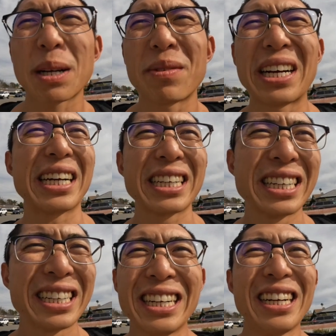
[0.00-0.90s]
I'm like,
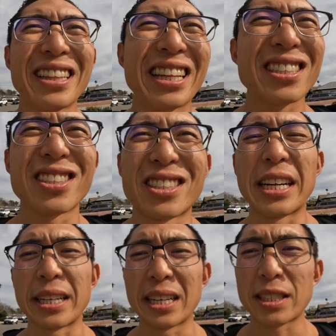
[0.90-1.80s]
that's just
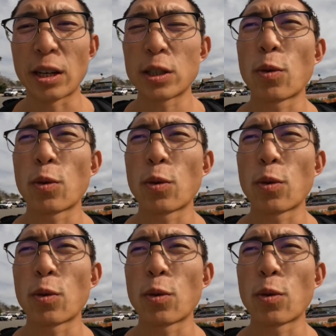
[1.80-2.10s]
not necessary.